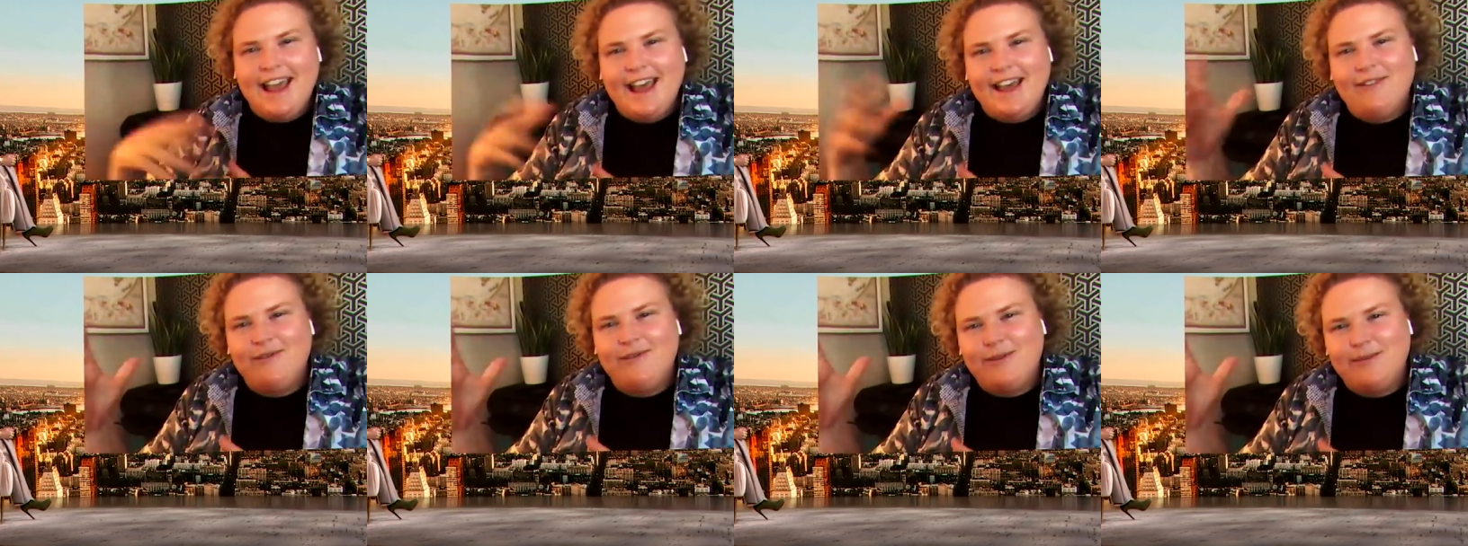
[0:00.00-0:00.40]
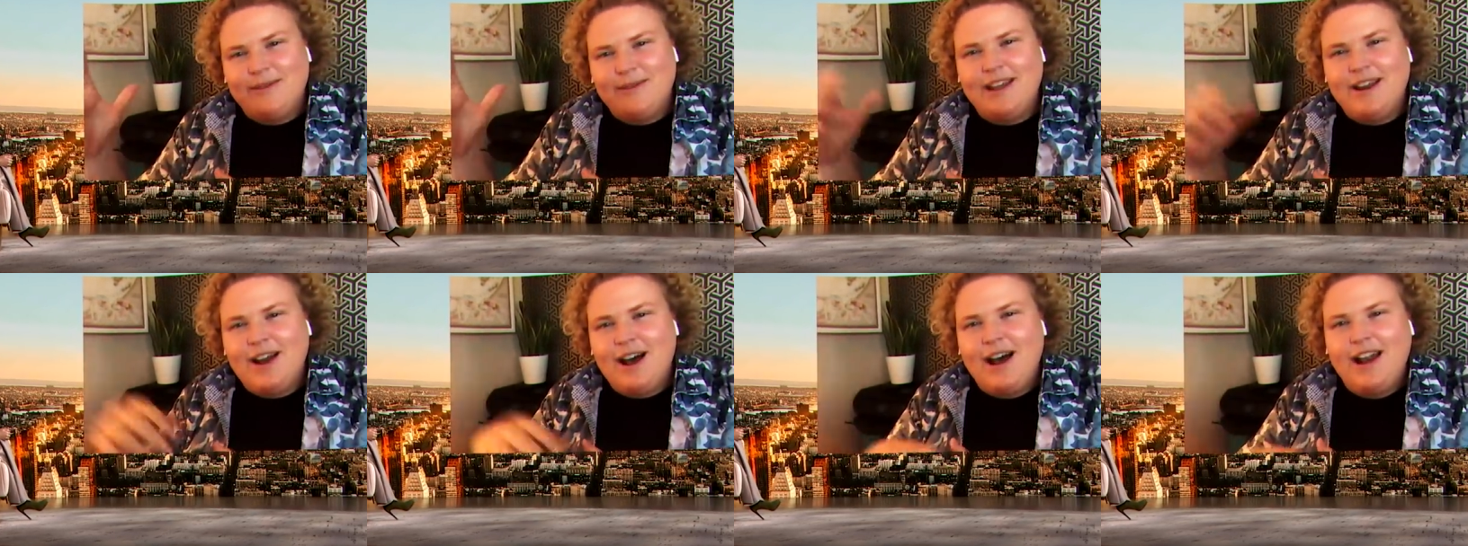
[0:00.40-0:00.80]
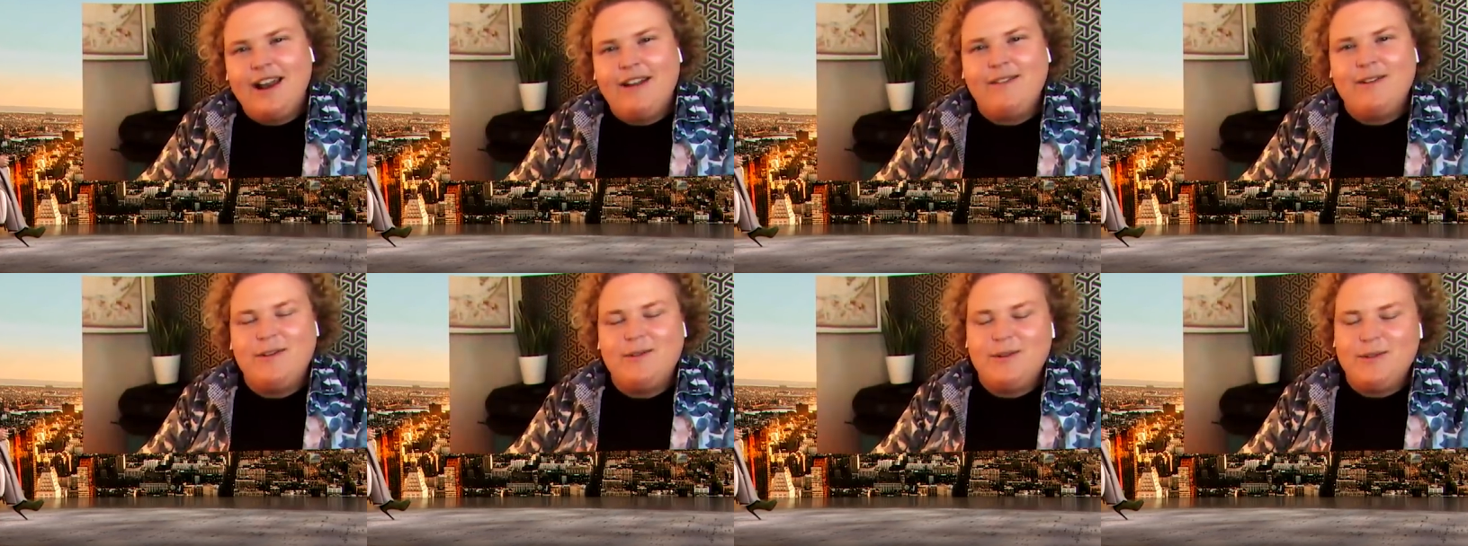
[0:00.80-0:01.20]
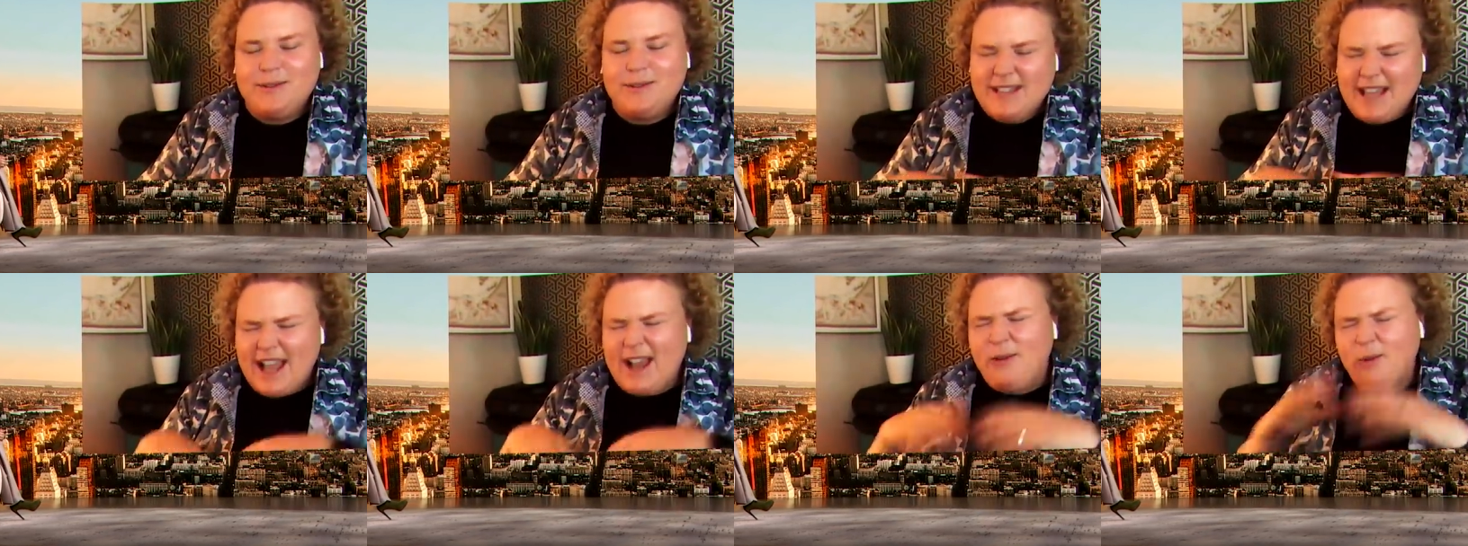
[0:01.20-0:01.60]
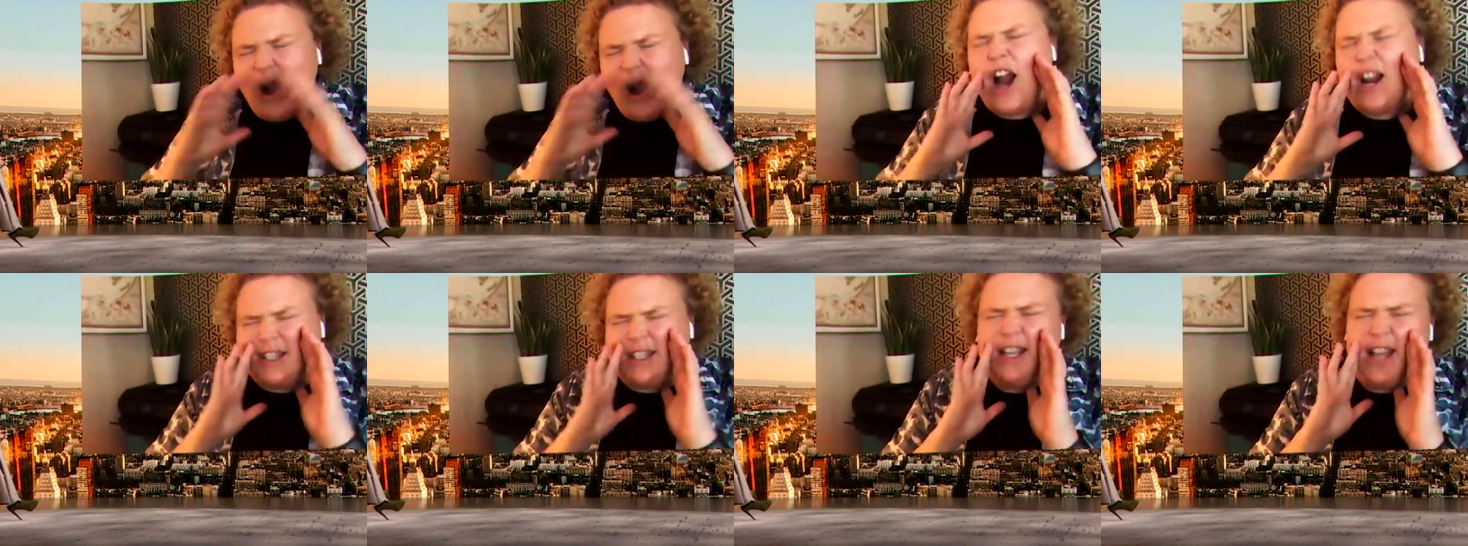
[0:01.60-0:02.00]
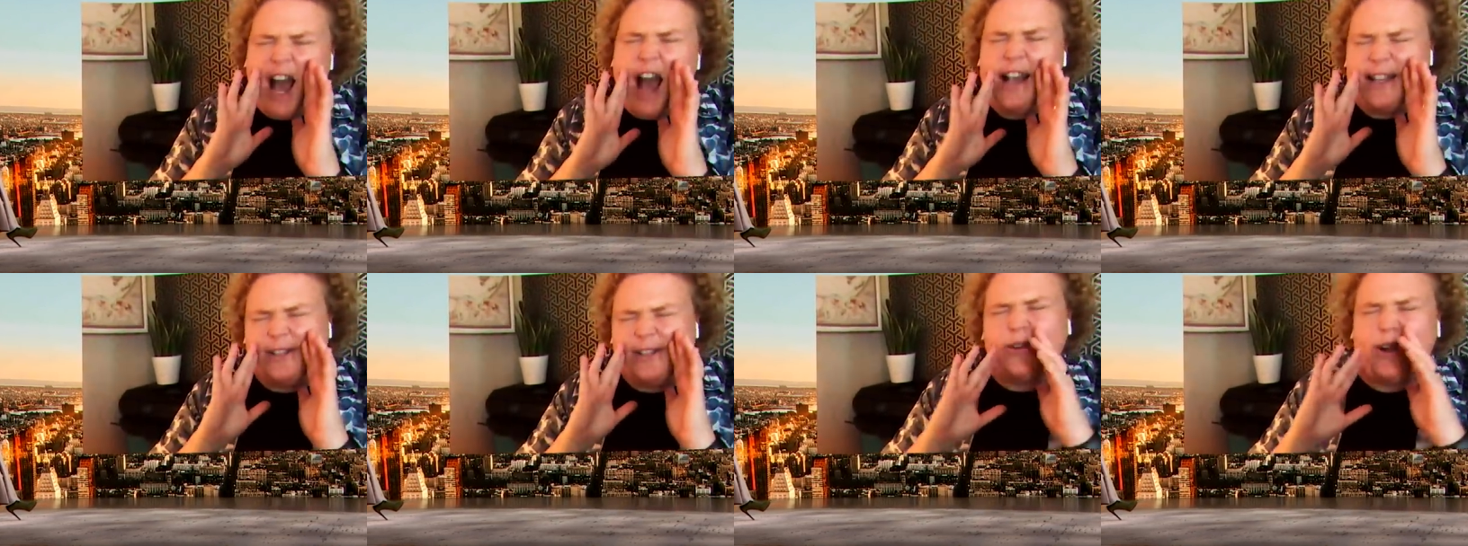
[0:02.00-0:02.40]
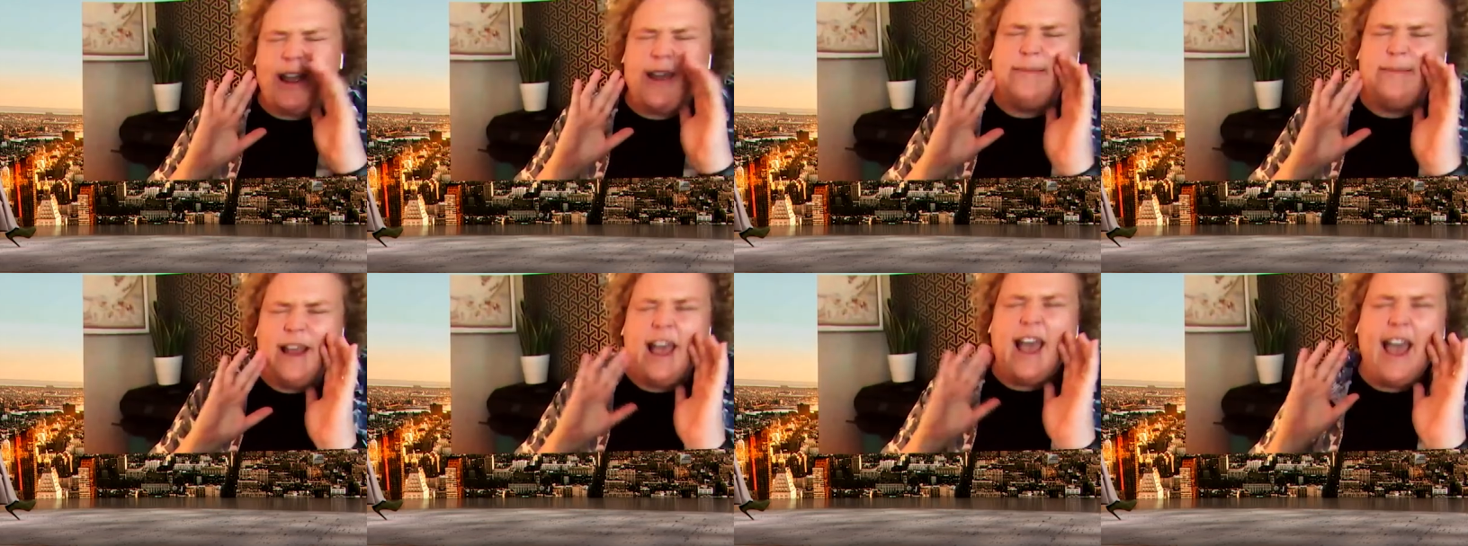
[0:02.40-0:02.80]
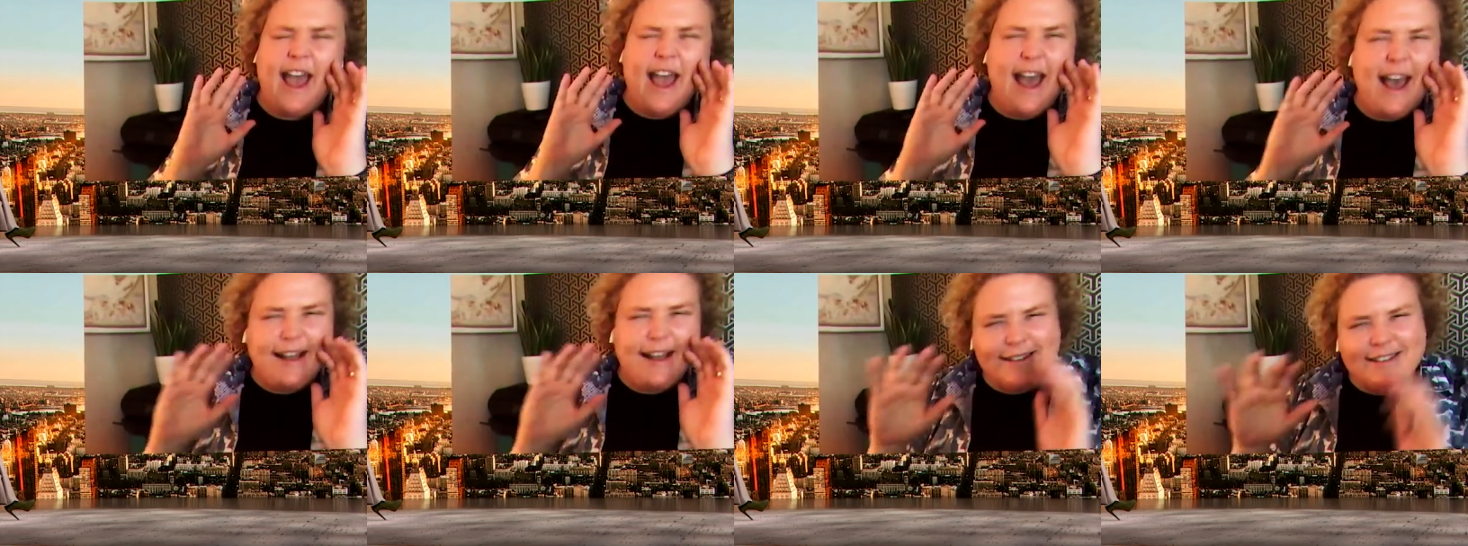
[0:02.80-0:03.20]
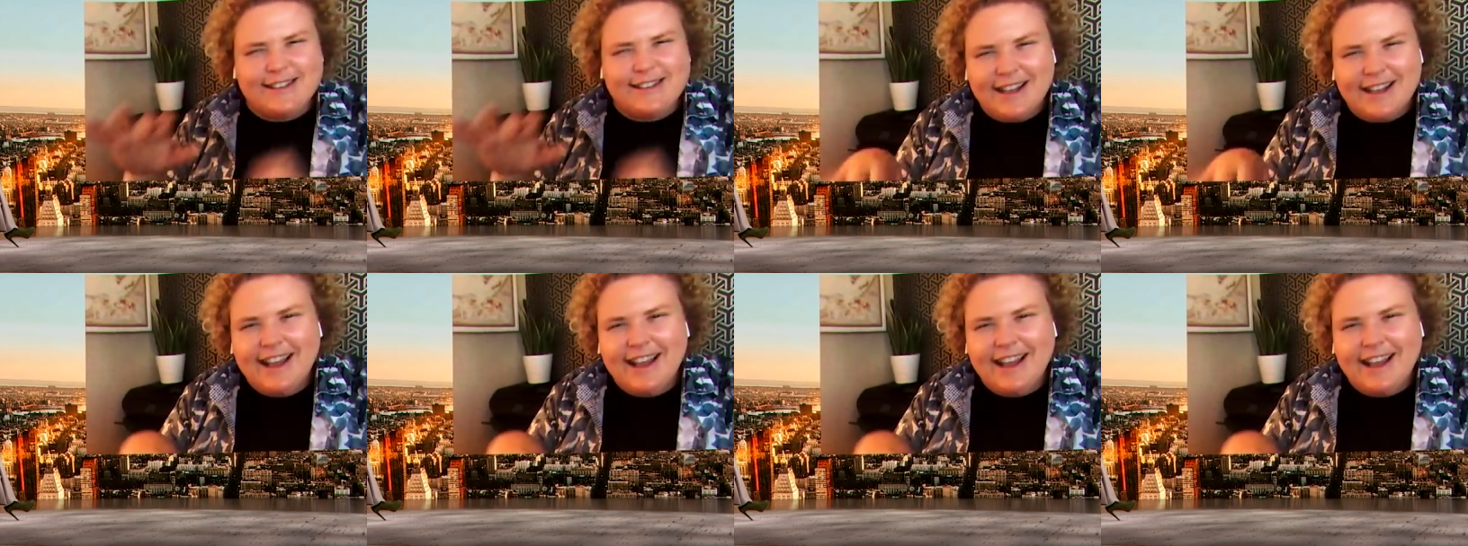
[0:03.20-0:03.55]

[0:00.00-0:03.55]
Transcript: And from then on, everyone was like, Where's the ice cream dance?